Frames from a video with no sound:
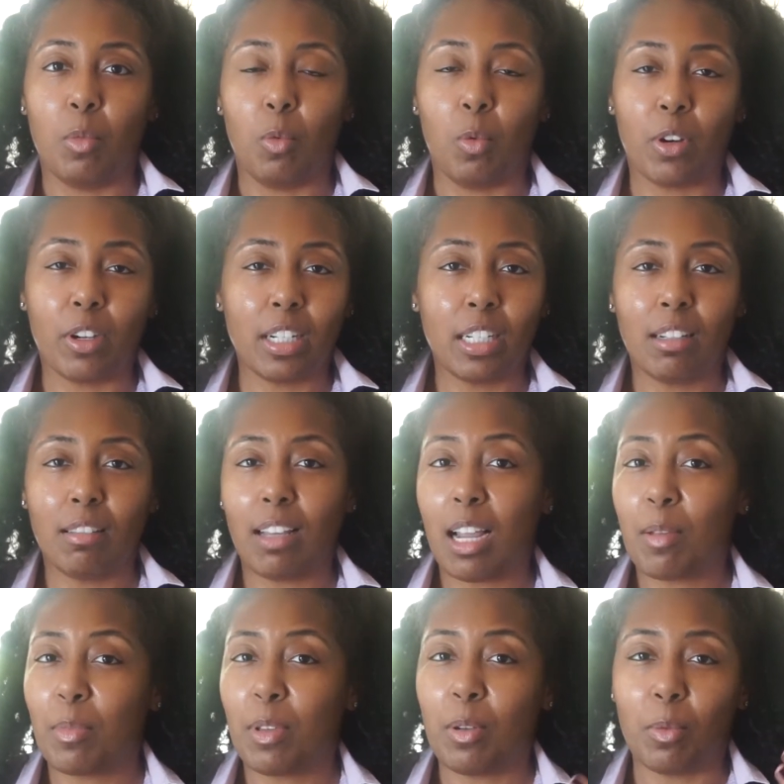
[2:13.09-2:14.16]
work in
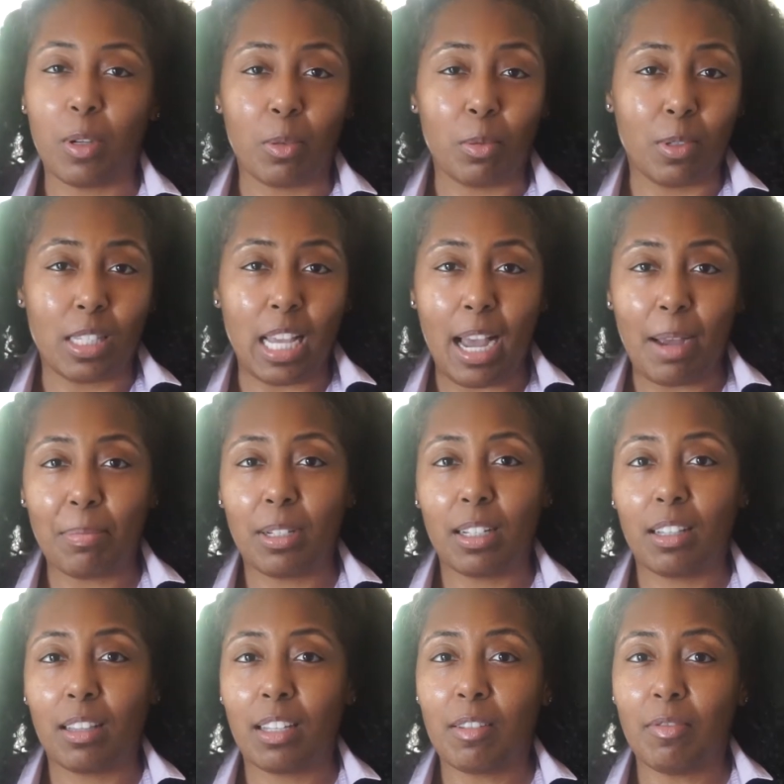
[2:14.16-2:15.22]
alignment with what's happening
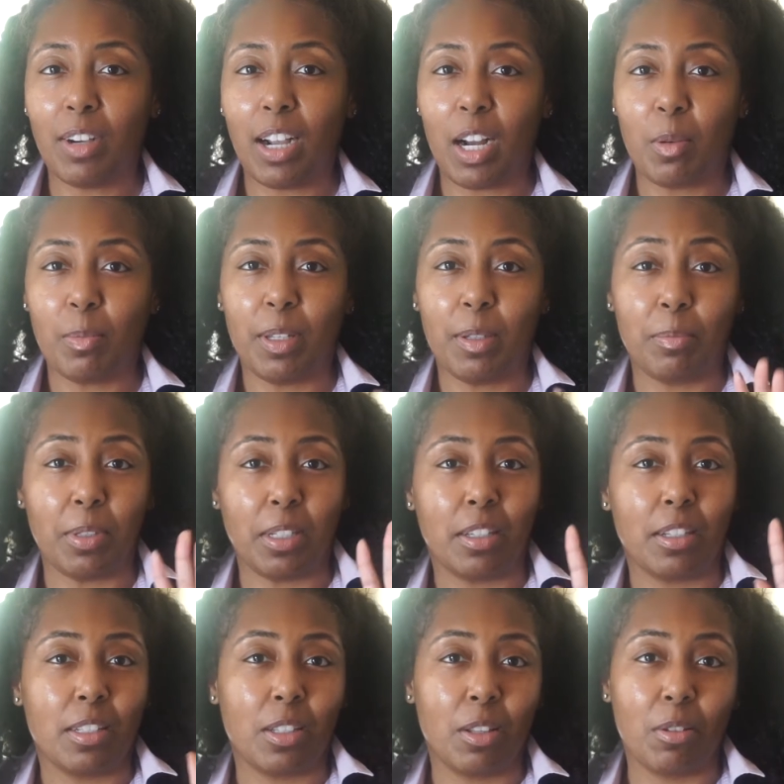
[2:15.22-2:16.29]
in the environment,
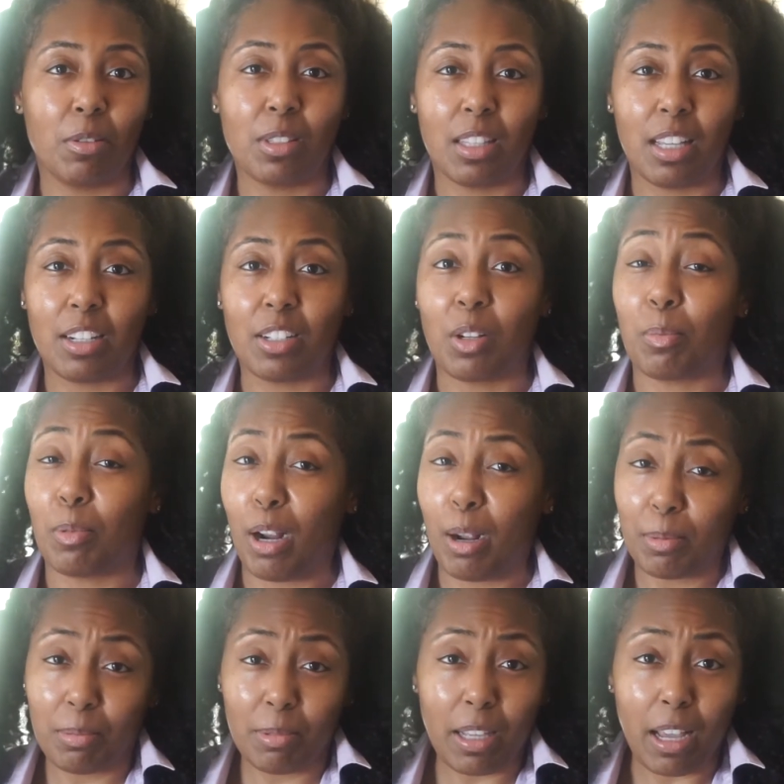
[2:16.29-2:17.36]
because those things are
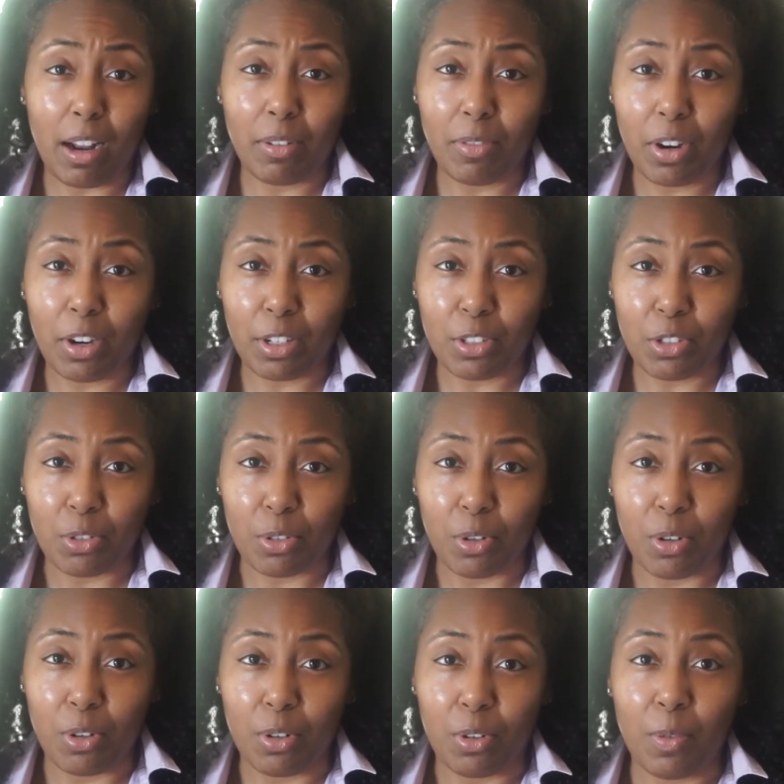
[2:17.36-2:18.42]
probably out of our
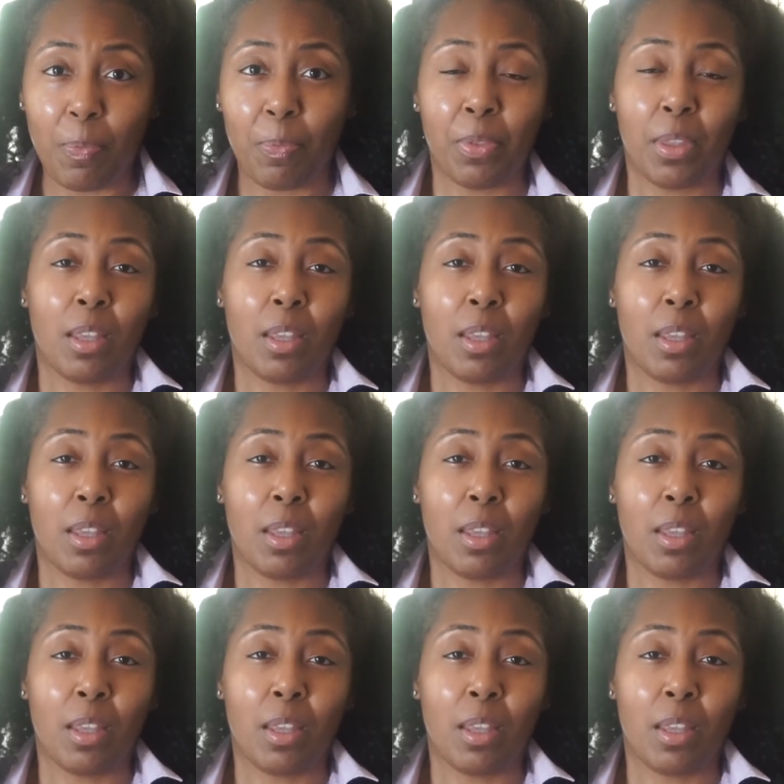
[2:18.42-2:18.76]
control.